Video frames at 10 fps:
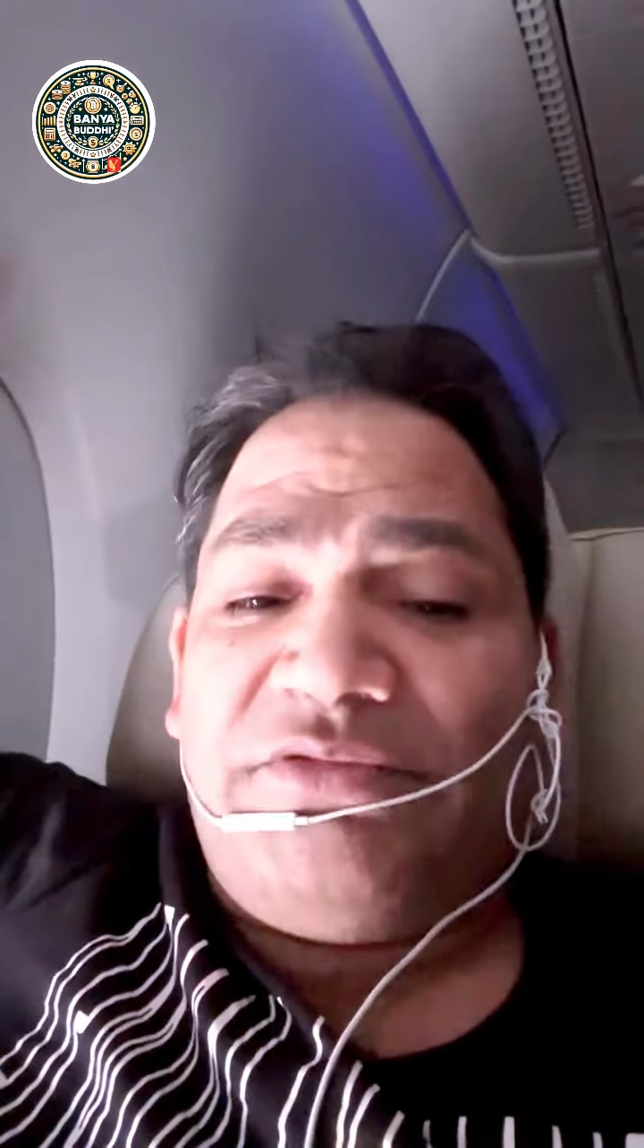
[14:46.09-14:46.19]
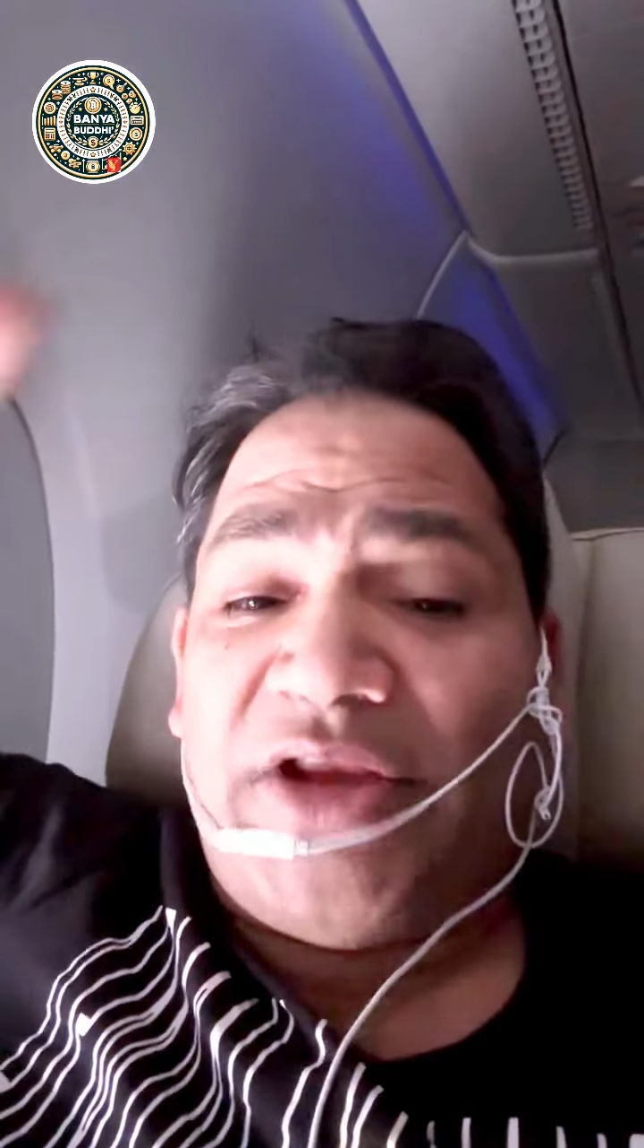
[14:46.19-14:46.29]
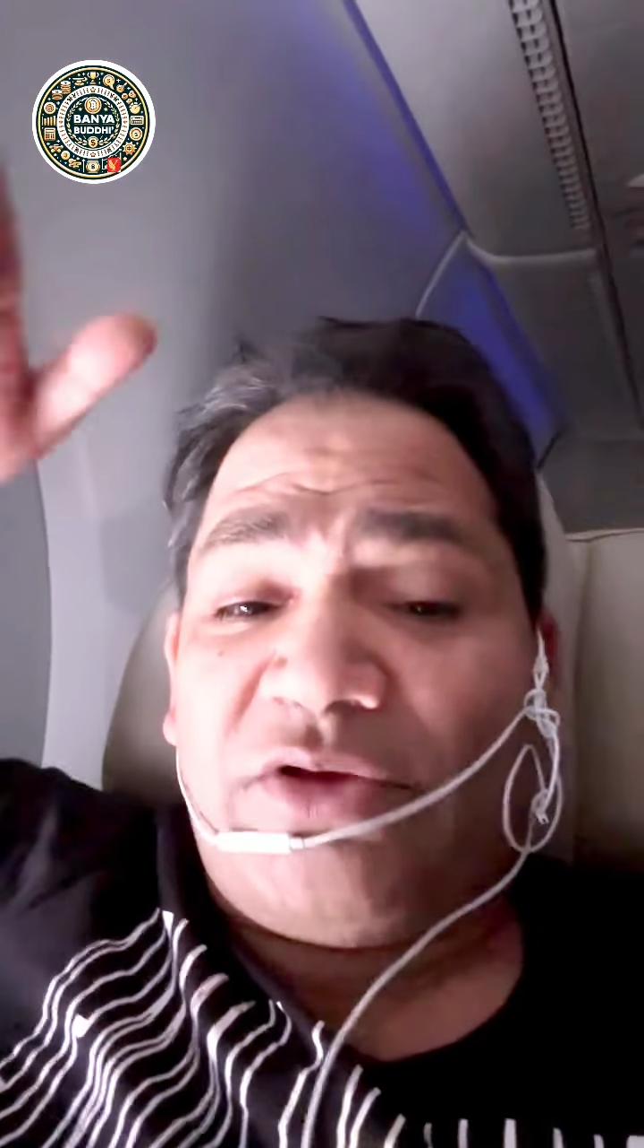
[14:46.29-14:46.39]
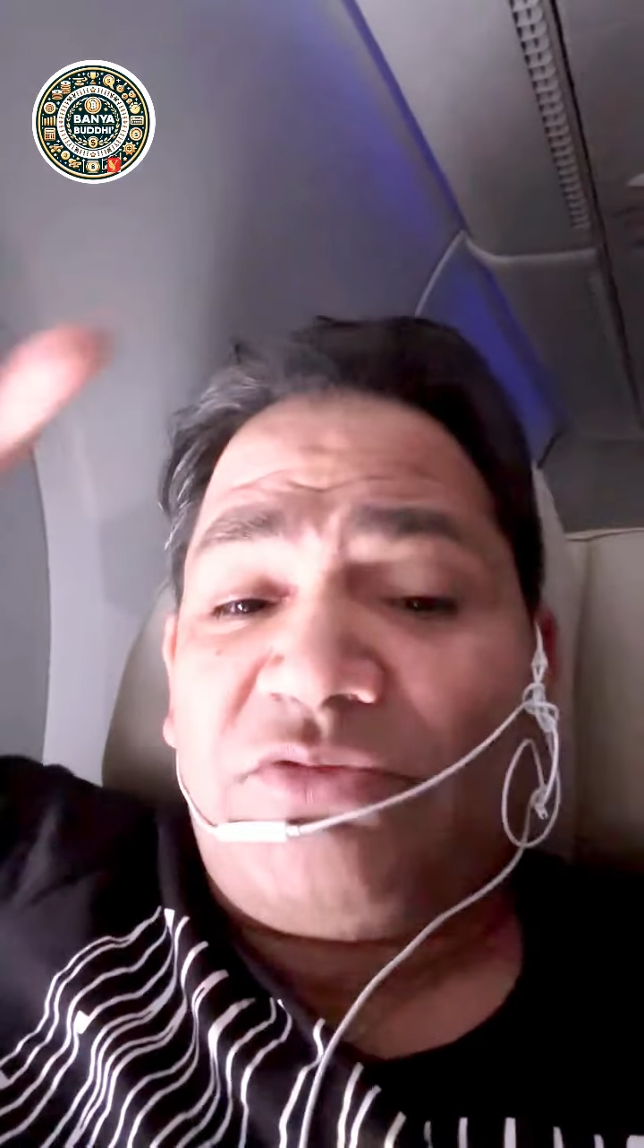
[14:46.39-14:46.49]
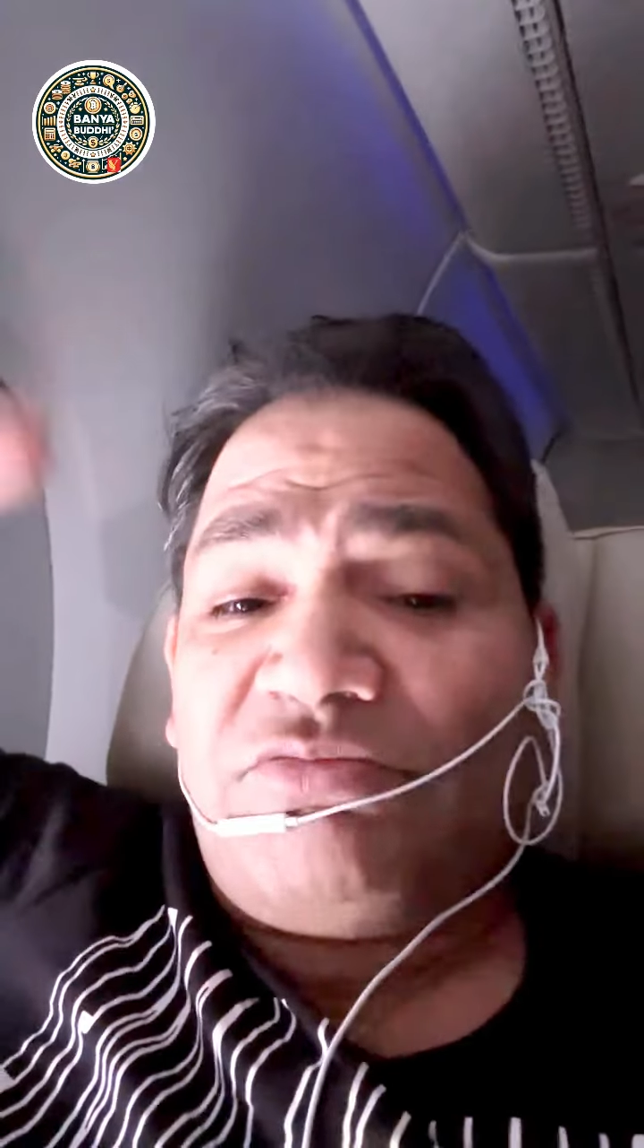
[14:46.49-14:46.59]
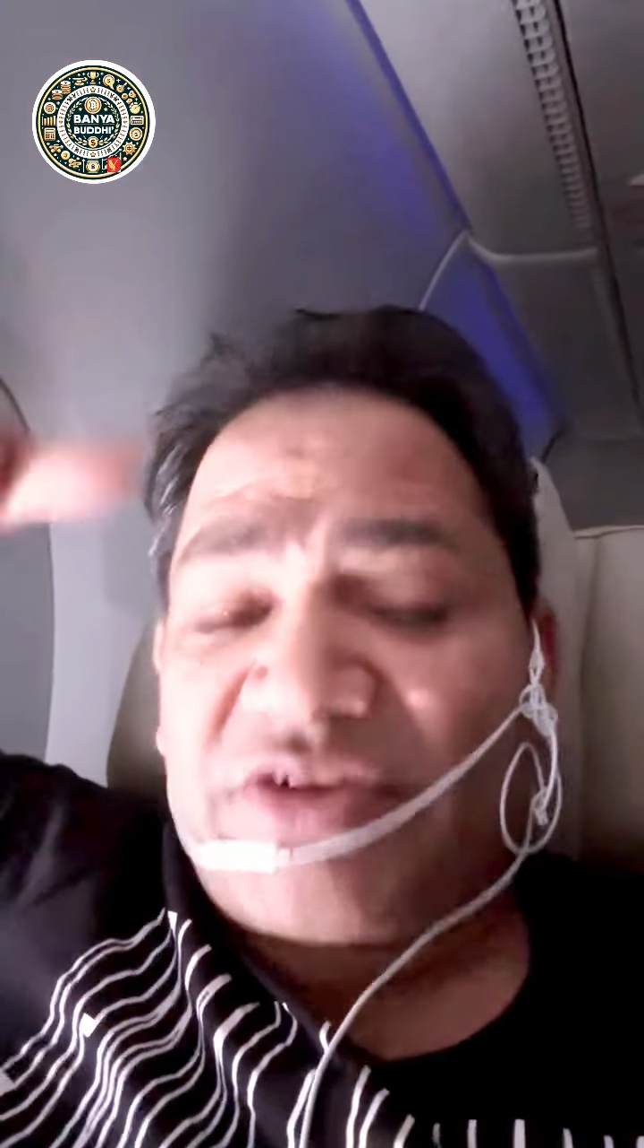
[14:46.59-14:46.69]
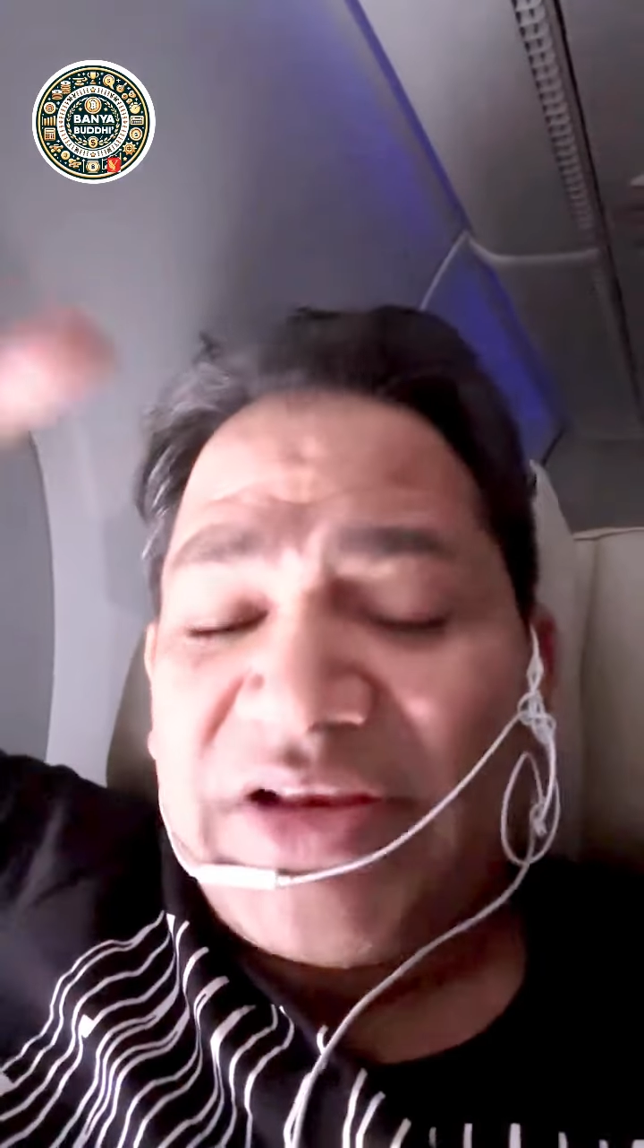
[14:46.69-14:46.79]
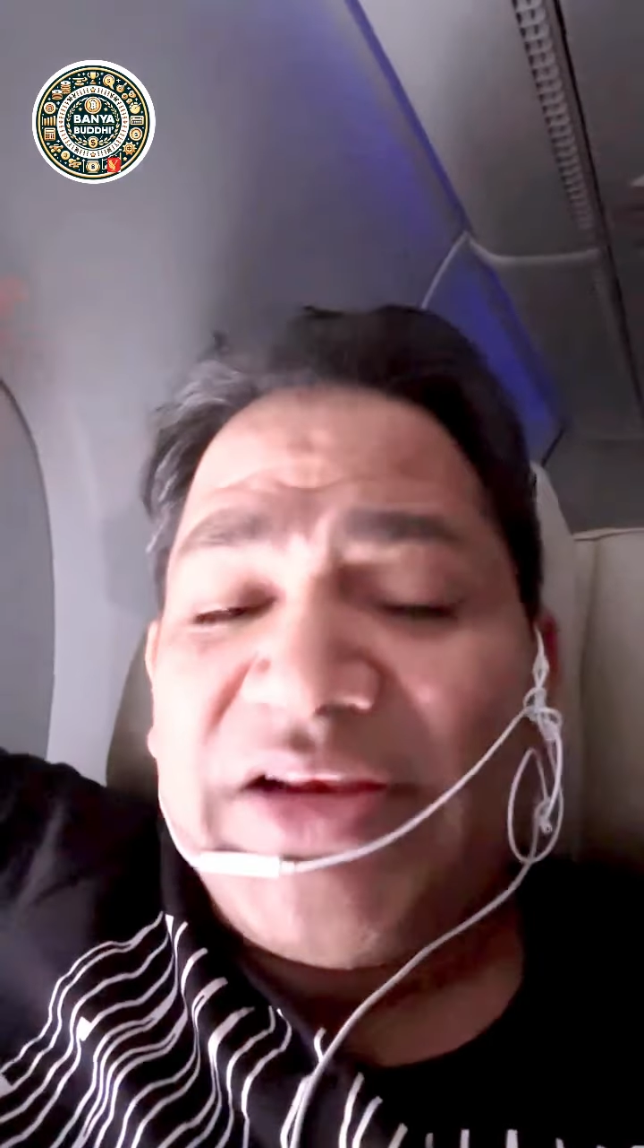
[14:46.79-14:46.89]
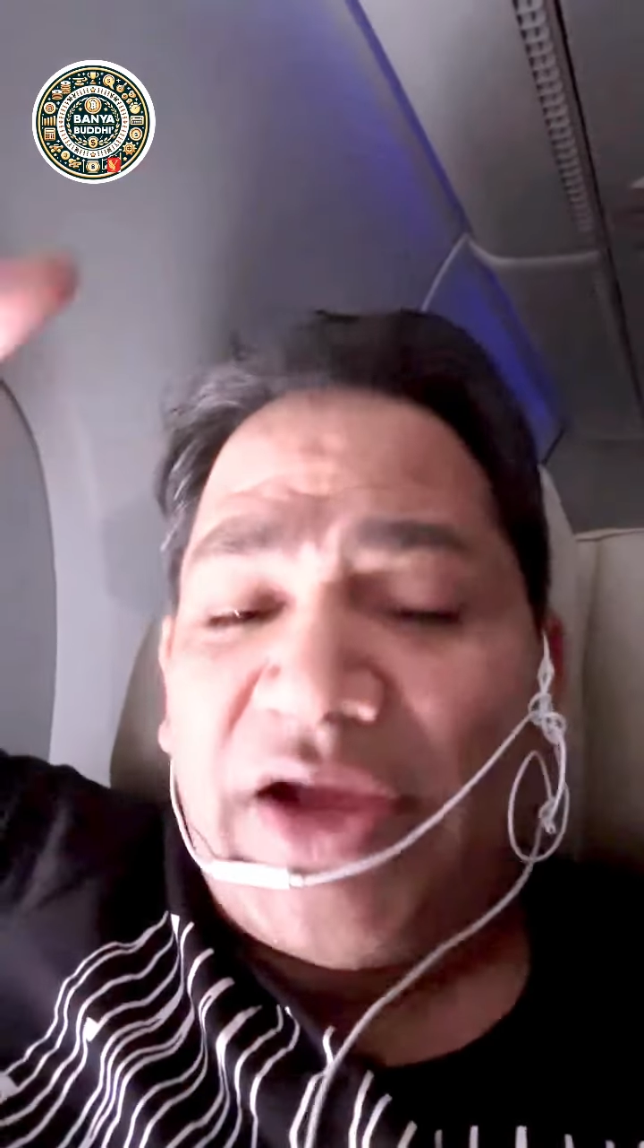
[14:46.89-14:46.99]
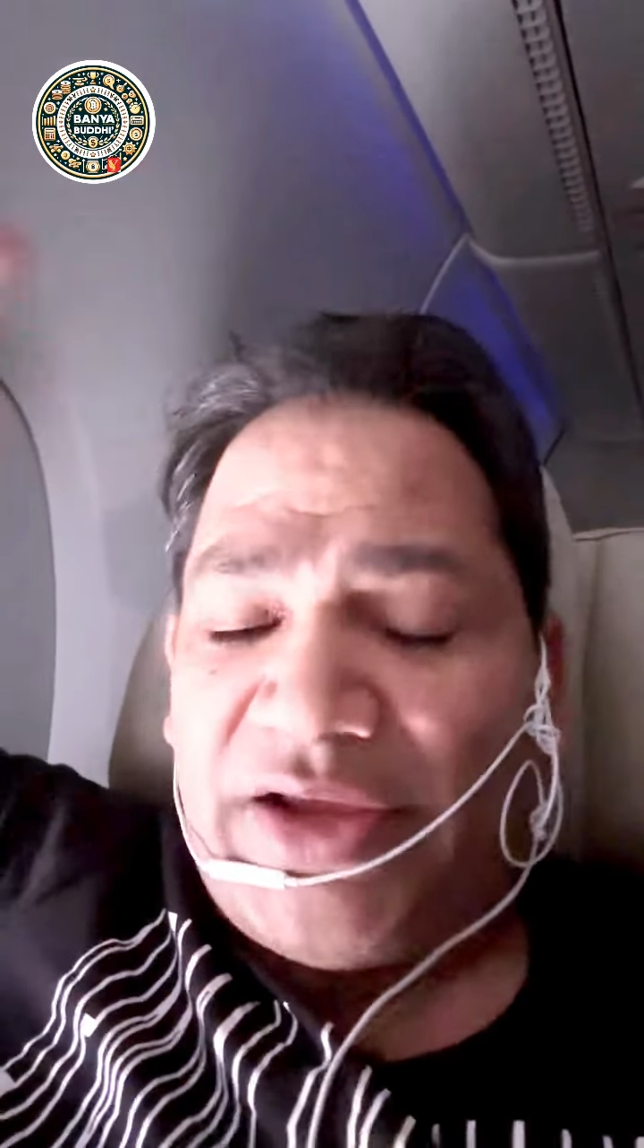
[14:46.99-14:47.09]
like
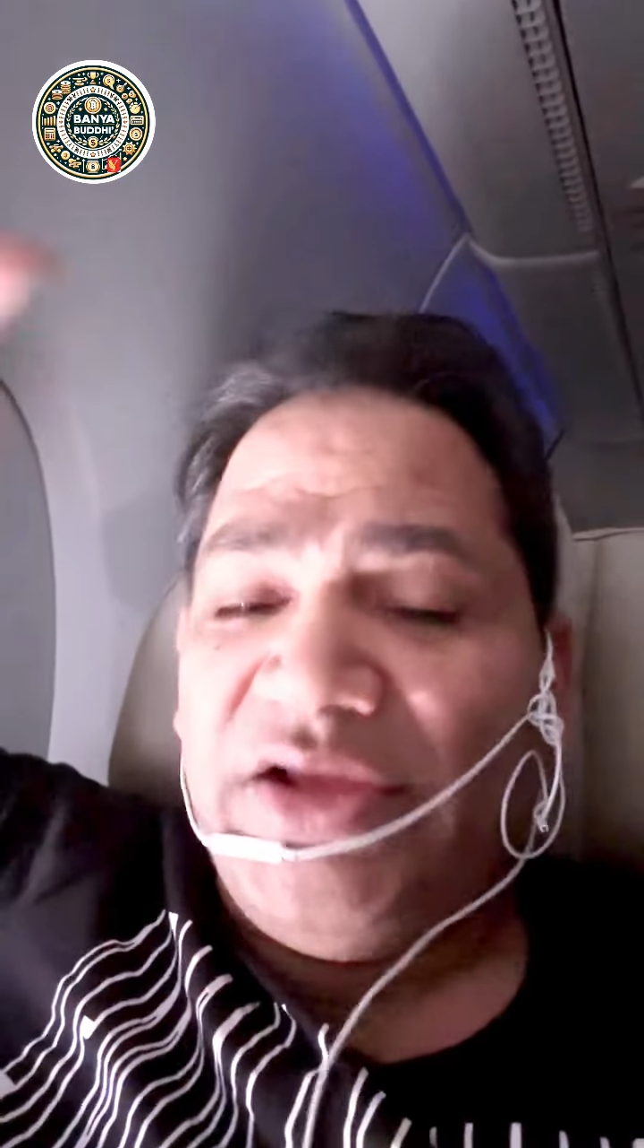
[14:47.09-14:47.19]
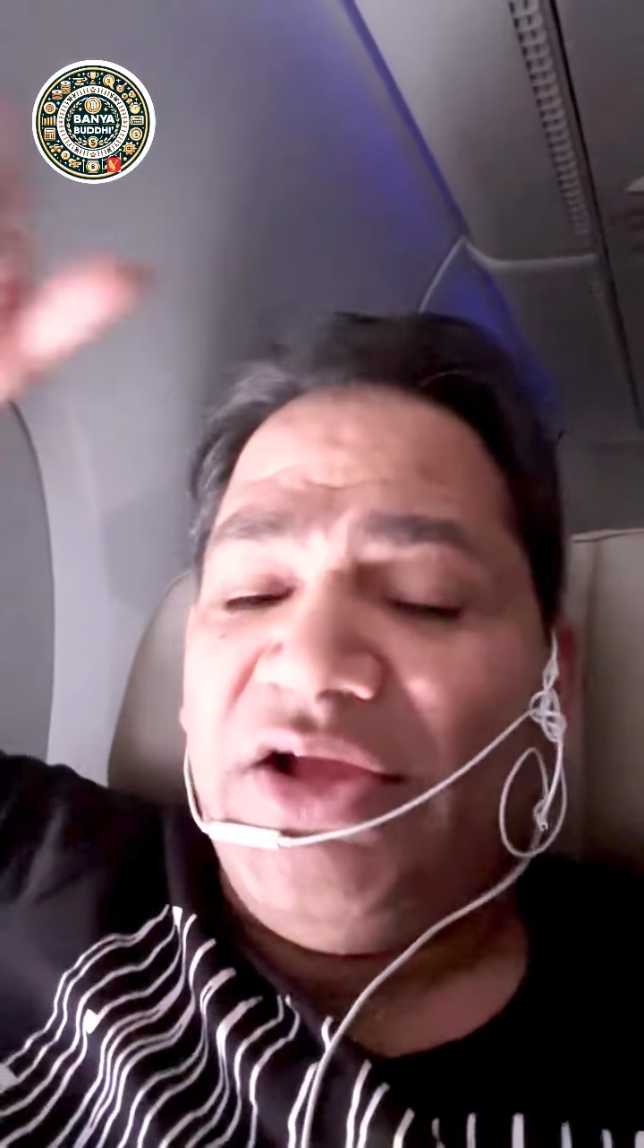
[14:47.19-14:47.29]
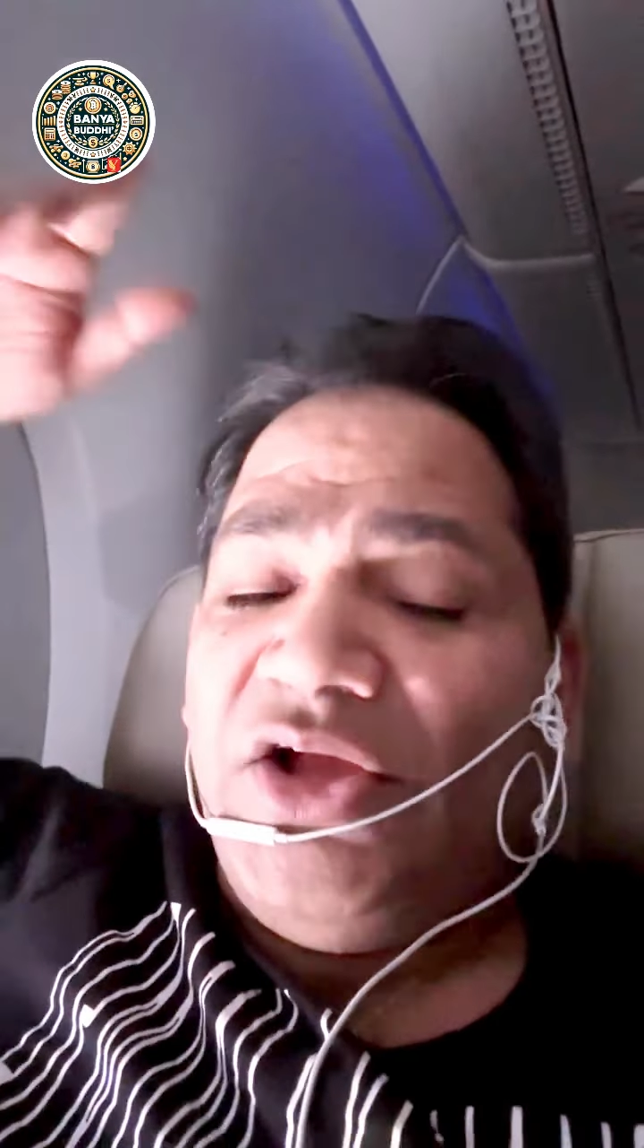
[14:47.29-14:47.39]
really high.